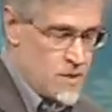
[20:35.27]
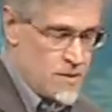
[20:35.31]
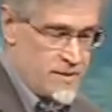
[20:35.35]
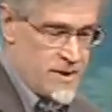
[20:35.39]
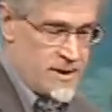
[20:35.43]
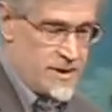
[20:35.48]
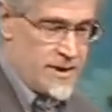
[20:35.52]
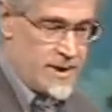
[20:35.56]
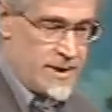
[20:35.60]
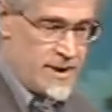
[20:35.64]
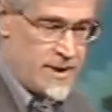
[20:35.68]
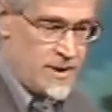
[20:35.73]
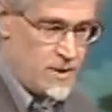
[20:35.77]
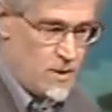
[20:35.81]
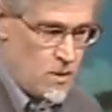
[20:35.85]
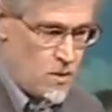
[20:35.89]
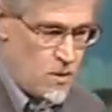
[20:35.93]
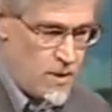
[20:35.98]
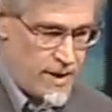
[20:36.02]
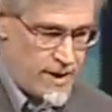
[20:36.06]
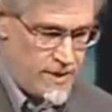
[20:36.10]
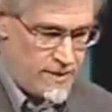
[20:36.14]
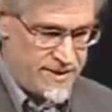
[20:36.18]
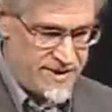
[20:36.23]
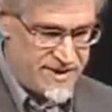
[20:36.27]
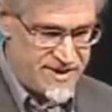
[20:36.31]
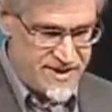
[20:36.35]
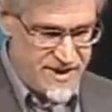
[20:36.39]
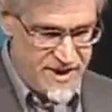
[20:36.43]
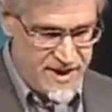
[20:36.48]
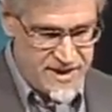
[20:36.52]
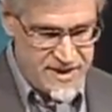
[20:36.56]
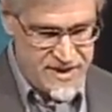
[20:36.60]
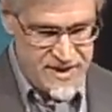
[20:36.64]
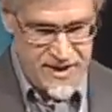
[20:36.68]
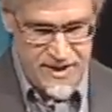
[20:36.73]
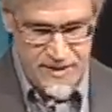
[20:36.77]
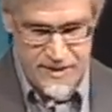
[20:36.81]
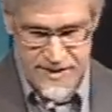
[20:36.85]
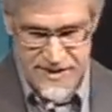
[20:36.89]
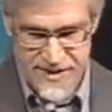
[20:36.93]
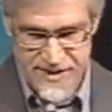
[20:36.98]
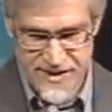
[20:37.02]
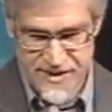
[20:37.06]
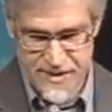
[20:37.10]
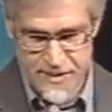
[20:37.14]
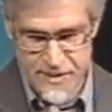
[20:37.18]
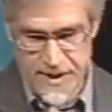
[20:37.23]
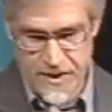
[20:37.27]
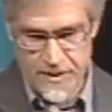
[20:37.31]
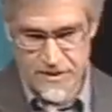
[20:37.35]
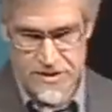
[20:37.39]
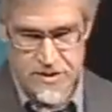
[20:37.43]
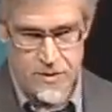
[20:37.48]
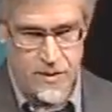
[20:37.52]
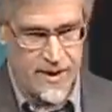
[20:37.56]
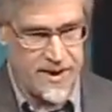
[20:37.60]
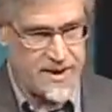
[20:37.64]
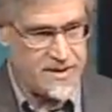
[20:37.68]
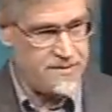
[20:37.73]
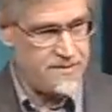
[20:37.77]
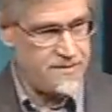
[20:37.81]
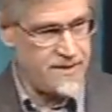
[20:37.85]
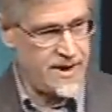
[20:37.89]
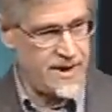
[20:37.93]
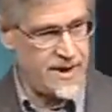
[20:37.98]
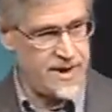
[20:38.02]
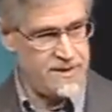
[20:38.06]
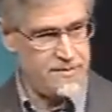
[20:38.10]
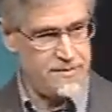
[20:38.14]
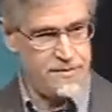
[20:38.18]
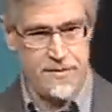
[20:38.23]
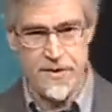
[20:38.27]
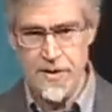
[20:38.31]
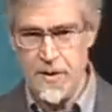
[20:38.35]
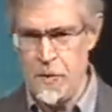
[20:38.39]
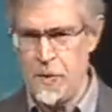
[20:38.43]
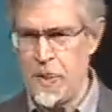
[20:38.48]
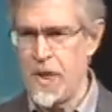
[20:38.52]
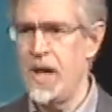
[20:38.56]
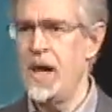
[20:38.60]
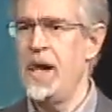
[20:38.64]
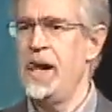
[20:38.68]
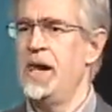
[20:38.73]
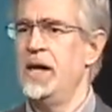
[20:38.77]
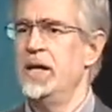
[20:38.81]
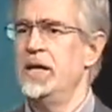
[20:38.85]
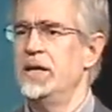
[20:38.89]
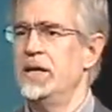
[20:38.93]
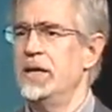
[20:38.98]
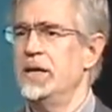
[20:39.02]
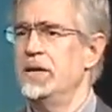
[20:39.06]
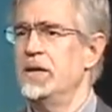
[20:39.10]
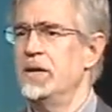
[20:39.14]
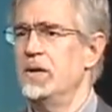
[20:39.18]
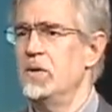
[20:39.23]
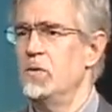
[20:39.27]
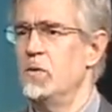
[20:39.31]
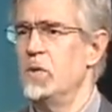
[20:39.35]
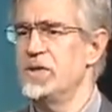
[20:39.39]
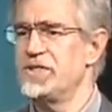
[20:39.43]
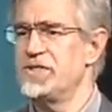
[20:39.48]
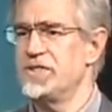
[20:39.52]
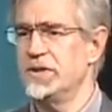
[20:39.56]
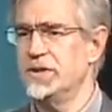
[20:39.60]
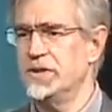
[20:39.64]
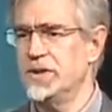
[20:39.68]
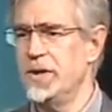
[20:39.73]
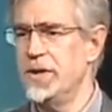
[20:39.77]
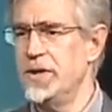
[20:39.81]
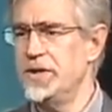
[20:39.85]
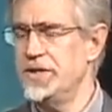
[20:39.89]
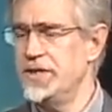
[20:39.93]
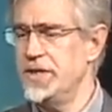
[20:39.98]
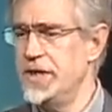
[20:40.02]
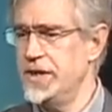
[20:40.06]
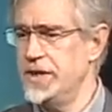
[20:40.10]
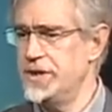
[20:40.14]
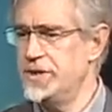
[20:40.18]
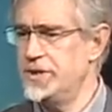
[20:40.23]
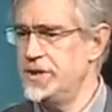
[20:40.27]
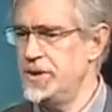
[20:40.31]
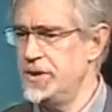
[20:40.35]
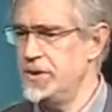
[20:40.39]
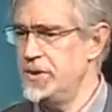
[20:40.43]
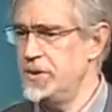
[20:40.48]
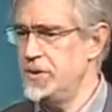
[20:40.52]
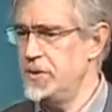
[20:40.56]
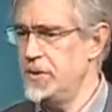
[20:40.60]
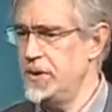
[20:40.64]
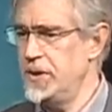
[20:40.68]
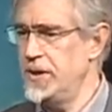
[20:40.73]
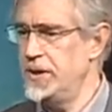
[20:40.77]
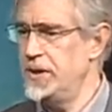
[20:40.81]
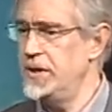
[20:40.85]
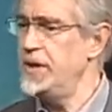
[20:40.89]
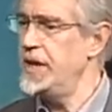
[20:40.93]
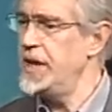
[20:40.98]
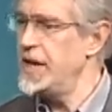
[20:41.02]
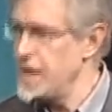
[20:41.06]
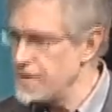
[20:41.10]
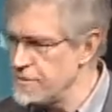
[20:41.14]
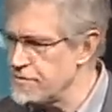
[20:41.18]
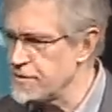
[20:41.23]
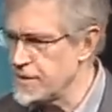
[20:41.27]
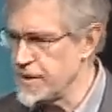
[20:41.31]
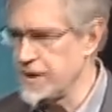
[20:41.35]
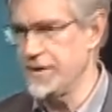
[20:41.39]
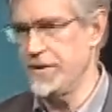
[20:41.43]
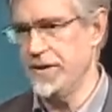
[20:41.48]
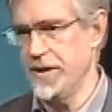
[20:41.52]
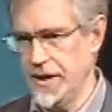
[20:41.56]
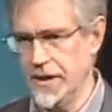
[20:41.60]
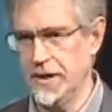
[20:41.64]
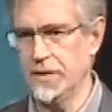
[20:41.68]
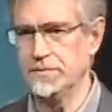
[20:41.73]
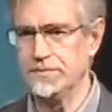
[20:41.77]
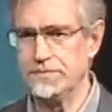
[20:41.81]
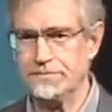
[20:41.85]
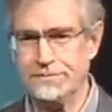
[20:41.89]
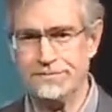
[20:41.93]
woman, I would say she was about 25, was allergic to everything.